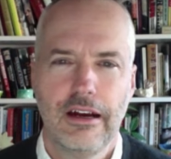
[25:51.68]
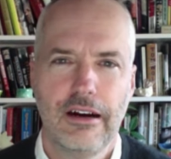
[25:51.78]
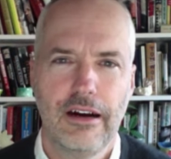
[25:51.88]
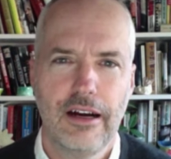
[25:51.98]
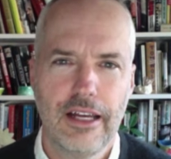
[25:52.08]

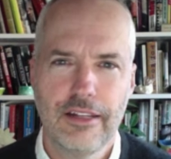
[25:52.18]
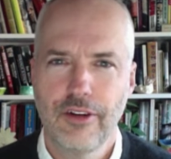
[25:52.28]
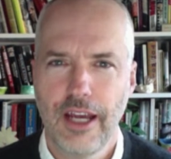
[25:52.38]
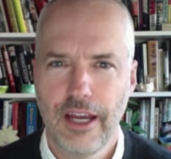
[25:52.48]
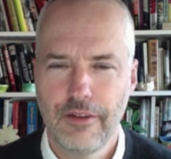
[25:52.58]
Uh, and
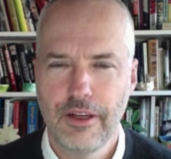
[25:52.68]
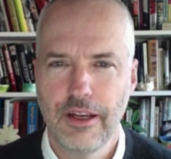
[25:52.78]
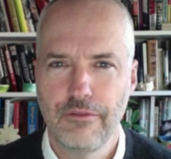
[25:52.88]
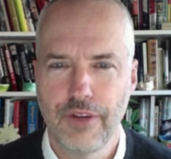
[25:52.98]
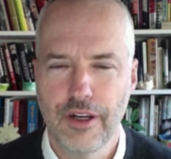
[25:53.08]
they're having
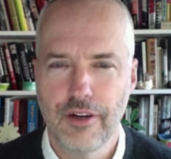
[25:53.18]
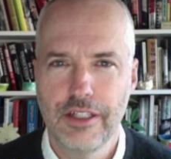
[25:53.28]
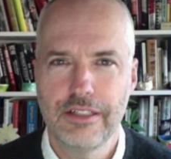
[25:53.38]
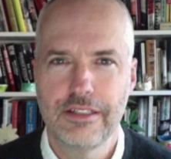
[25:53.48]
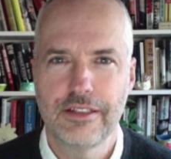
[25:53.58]
a
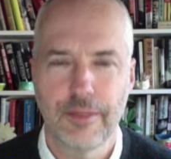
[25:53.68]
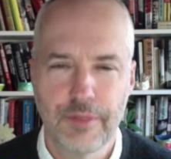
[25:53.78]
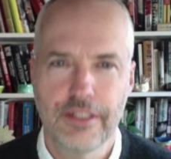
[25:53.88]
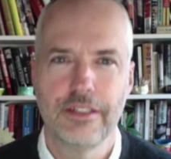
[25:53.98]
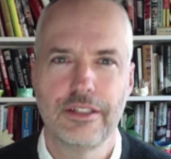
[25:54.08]
very
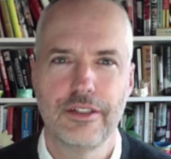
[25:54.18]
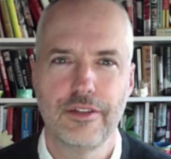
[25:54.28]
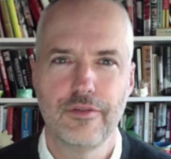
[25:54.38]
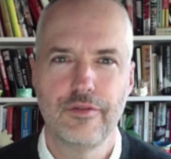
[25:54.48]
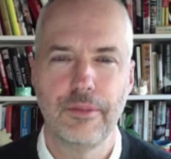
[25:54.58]

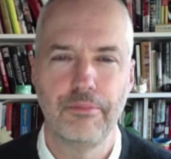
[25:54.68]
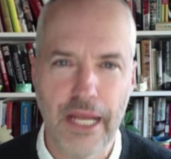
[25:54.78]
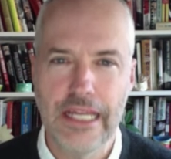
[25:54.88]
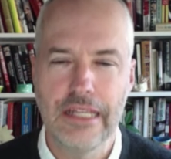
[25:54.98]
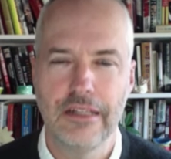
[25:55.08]
substantive
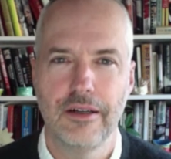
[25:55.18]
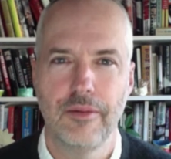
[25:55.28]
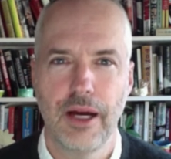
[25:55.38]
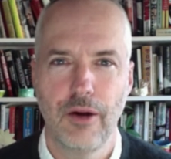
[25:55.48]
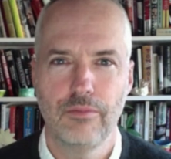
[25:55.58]
debate
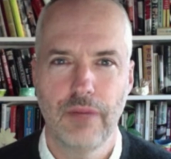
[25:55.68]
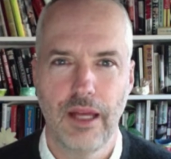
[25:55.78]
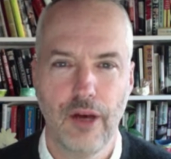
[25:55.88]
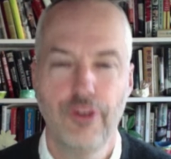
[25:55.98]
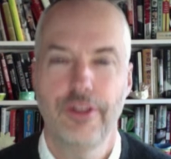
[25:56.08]
about
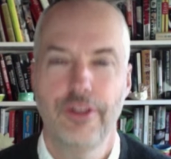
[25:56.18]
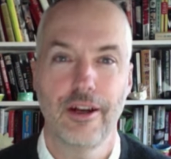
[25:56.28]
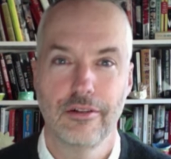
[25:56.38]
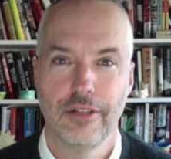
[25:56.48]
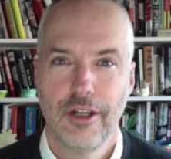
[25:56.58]

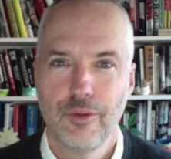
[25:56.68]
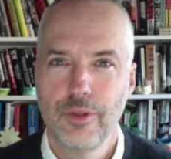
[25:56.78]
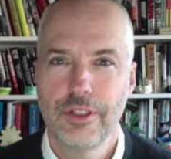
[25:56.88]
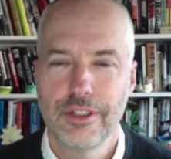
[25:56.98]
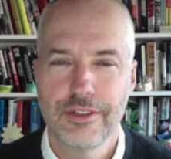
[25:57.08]
healthcare,
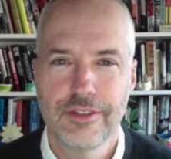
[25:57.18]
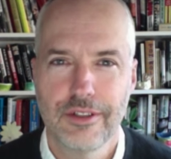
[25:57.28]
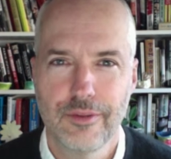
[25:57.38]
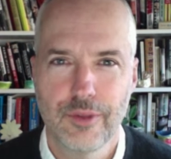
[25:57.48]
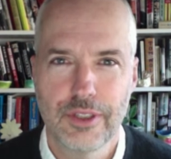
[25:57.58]
which is
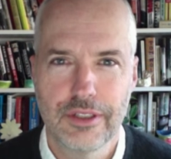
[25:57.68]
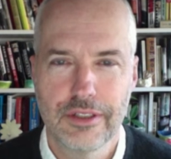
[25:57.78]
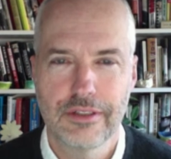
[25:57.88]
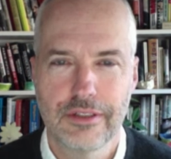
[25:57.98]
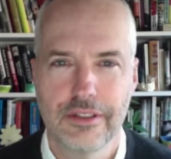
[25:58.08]
a which
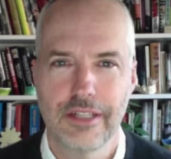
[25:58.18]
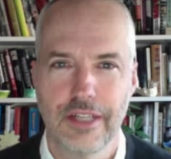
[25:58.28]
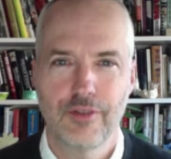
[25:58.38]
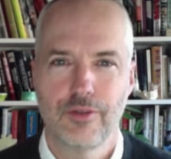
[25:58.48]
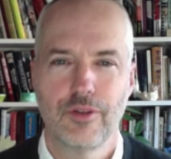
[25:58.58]
is the
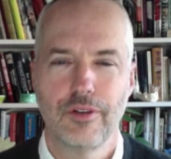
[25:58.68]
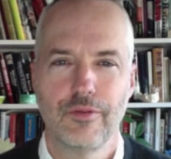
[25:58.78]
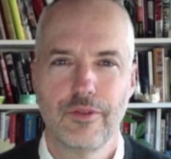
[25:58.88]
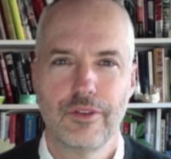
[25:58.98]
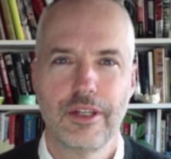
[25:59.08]
center
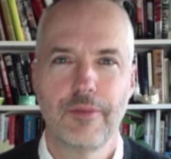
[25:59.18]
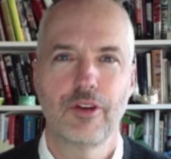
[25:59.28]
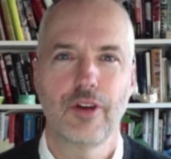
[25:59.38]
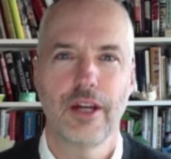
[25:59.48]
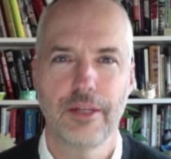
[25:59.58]
of the
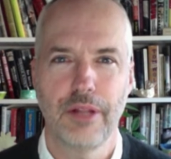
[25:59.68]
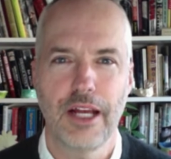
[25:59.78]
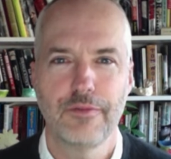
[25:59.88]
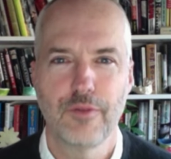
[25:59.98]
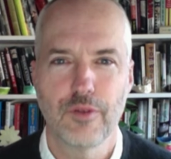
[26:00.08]
Democratic
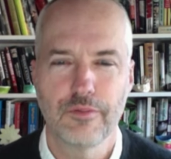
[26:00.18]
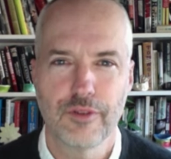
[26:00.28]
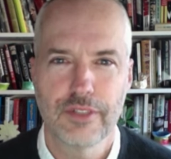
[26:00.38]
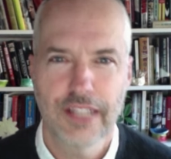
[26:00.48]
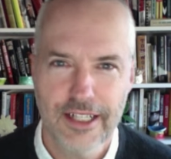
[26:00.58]
platform
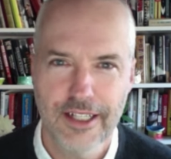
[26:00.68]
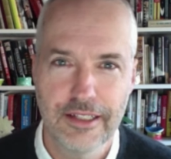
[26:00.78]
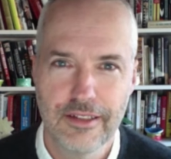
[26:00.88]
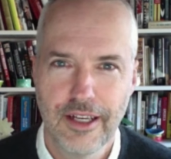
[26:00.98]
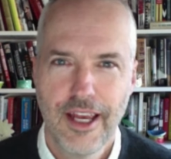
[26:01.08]
for
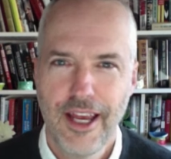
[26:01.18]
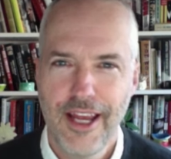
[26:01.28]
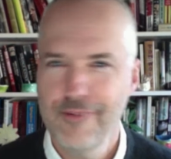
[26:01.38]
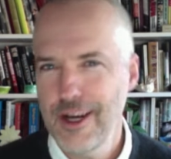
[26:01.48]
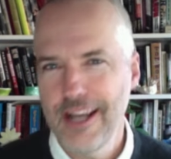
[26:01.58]
decades.
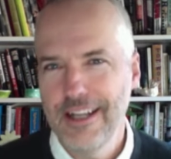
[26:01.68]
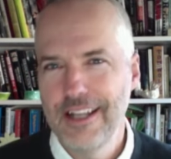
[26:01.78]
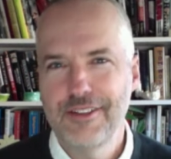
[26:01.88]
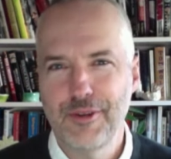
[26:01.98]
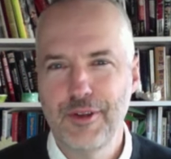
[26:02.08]
And right,
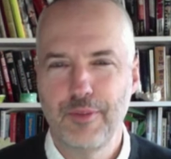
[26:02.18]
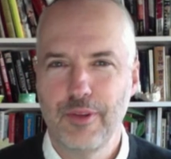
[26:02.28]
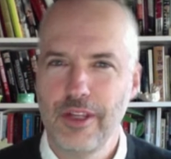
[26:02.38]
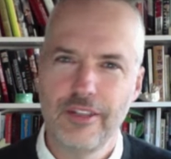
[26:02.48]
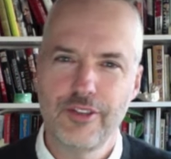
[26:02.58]
and so the
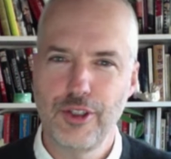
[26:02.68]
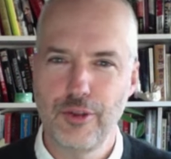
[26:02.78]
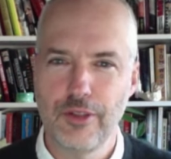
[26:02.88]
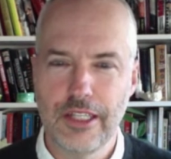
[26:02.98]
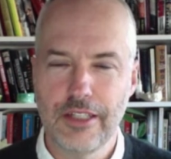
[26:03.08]
and so
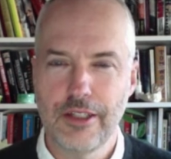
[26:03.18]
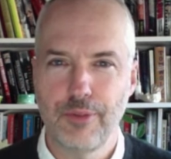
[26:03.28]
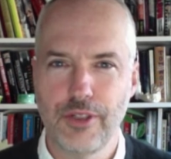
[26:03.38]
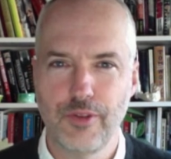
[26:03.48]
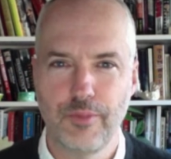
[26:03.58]
you would think the
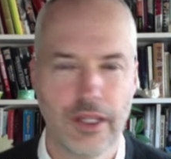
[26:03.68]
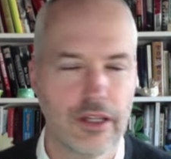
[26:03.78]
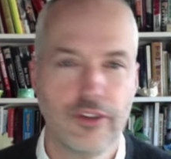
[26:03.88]
press would be like,